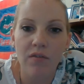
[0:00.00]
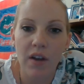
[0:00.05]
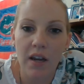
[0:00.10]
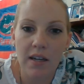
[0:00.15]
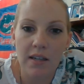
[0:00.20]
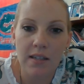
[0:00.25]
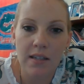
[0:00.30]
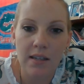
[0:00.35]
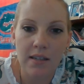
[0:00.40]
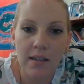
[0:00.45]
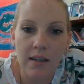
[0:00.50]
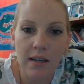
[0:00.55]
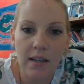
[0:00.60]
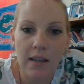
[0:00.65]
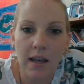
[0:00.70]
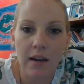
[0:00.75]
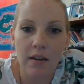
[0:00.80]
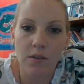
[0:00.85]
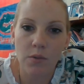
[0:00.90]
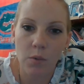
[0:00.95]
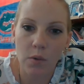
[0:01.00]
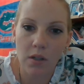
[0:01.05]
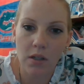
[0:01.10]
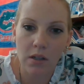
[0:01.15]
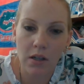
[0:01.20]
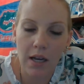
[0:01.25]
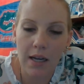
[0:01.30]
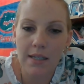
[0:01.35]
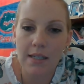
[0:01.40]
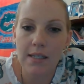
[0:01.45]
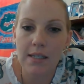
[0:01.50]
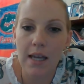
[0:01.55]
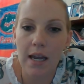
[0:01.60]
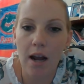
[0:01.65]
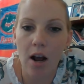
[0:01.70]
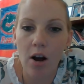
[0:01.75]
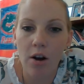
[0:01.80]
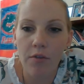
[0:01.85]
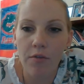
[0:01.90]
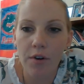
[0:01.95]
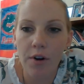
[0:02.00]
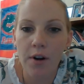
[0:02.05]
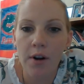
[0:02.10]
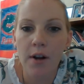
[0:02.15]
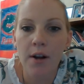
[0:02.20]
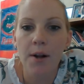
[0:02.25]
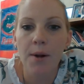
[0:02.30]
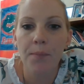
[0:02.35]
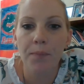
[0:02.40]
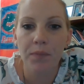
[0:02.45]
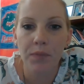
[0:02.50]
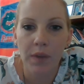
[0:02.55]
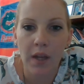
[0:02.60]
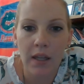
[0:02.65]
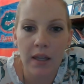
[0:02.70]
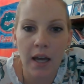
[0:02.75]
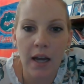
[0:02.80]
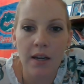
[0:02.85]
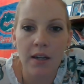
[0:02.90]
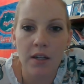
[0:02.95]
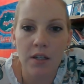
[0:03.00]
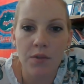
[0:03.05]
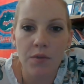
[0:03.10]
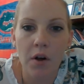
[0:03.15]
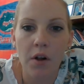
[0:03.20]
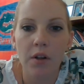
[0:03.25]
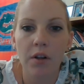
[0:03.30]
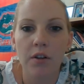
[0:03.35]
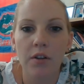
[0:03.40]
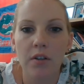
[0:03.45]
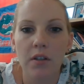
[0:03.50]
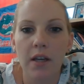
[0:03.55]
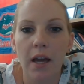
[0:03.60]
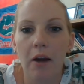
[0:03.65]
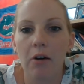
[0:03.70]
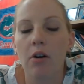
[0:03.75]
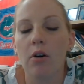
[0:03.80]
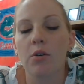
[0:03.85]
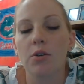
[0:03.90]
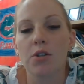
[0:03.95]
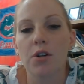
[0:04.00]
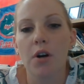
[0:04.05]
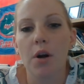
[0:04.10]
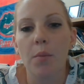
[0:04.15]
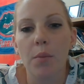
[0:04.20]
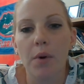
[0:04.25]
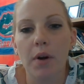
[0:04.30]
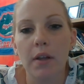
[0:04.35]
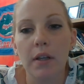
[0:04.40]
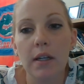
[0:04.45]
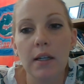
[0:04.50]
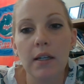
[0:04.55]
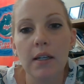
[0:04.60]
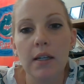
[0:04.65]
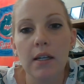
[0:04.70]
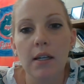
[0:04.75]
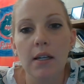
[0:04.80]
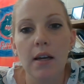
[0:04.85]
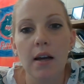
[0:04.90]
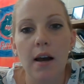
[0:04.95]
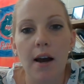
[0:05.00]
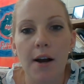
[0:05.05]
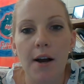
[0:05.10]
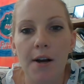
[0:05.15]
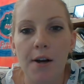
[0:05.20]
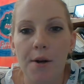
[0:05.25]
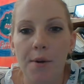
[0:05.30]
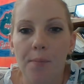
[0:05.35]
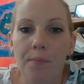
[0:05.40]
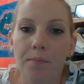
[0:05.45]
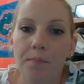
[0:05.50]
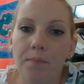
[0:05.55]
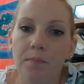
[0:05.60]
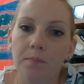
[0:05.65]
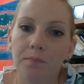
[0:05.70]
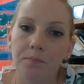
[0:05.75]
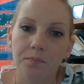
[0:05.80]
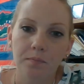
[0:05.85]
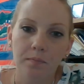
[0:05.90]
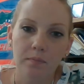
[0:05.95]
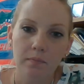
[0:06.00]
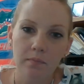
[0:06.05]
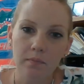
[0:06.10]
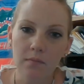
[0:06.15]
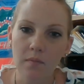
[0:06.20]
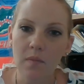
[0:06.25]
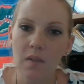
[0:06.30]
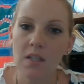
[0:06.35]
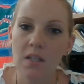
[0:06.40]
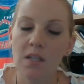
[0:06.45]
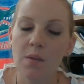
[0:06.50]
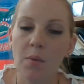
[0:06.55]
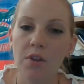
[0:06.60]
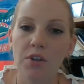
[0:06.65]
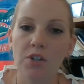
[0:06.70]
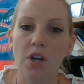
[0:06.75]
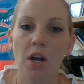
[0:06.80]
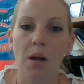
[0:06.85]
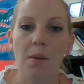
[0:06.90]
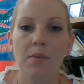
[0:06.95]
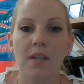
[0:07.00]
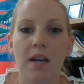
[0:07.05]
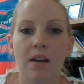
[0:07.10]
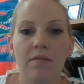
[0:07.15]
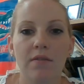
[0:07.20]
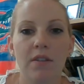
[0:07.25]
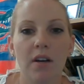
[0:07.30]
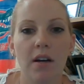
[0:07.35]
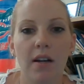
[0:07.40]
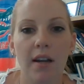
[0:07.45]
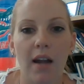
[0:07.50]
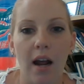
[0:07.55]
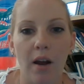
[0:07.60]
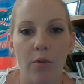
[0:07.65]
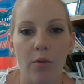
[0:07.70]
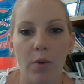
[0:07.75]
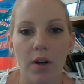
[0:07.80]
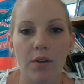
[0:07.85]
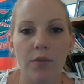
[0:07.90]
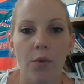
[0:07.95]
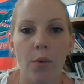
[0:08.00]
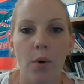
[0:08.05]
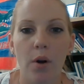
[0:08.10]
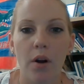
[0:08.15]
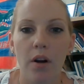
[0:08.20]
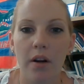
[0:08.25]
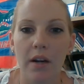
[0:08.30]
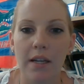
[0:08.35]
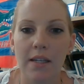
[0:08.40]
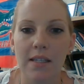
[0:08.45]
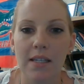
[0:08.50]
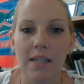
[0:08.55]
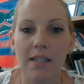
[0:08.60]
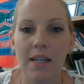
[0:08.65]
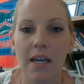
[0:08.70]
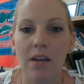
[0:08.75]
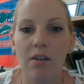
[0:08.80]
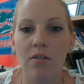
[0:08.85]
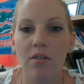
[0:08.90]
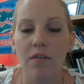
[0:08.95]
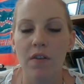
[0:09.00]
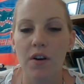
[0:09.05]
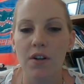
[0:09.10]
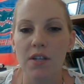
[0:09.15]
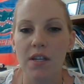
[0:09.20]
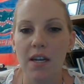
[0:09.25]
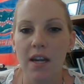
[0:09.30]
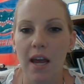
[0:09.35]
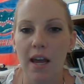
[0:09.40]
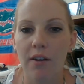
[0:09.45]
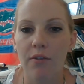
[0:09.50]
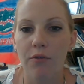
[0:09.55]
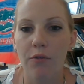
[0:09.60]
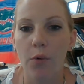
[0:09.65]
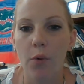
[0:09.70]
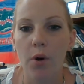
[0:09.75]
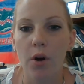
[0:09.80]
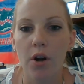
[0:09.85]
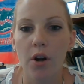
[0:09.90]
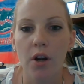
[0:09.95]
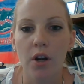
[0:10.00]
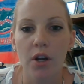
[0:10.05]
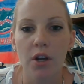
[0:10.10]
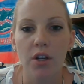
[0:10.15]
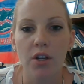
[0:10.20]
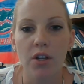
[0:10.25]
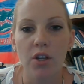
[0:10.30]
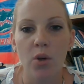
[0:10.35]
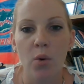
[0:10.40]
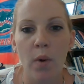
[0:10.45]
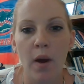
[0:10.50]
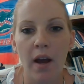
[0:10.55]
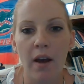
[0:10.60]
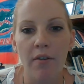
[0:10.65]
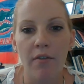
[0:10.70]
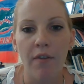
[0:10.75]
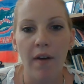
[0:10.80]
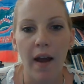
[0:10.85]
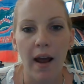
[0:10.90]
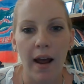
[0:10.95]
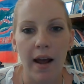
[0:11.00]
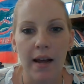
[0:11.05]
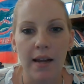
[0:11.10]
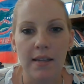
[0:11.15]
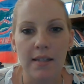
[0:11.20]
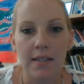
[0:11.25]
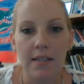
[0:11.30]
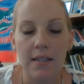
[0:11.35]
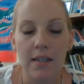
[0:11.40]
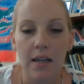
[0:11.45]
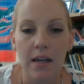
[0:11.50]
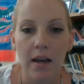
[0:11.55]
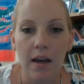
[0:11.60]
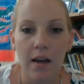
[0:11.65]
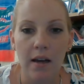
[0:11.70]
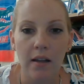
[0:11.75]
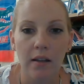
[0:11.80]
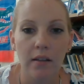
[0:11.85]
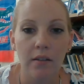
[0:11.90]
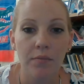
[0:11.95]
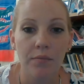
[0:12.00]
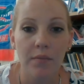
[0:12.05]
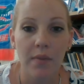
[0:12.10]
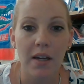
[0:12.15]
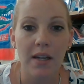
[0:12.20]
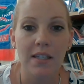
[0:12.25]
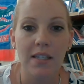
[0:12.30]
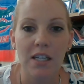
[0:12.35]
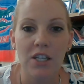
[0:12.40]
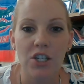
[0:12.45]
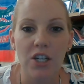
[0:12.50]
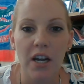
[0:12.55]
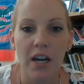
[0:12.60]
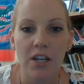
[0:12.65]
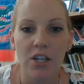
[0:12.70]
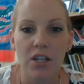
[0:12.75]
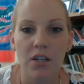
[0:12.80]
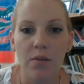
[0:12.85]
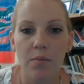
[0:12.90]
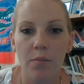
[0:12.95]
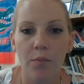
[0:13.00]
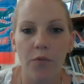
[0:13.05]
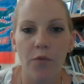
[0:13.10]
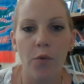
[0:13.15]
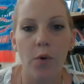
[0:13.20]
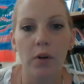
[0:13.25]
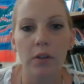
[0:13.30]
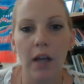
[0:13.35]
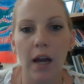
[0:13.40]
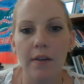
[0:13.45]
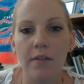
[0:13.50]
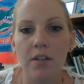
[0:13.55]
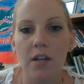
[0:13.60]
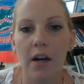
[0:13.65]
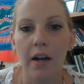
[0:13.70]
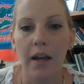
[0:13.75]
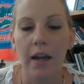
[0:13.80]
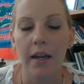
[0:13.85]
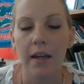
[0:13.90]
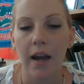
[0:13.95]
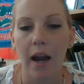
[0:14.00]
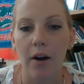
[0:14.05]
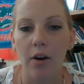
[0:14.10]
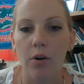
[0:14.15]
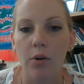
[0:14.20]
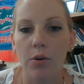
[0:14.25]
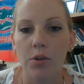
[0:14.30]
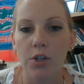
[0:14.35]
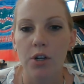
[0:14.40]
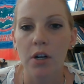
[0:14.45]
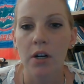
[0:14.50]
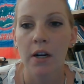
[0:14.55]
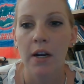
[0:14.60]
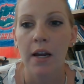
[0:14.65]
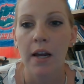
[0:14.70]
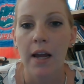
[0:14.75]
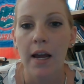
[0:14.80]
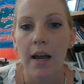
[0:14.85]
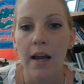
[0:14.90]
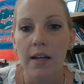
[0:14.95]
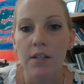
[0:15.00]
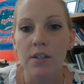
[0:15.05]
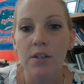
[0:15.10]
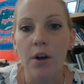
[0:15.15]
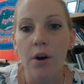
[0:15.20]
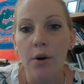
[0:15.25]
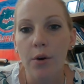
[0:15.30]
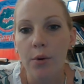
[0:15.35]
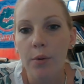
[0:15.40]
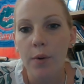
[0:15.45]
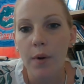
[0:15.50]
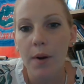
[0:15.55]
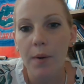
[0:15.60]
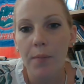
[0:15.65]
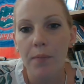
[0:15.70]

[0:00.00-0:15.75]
vet assisting, that is one of the classes that I offer, and that does fall under the agriculture umbrella. Um, some other jobs that I've done, I worked for NC State University and for UF as an extension agent for livestock and agriculture. So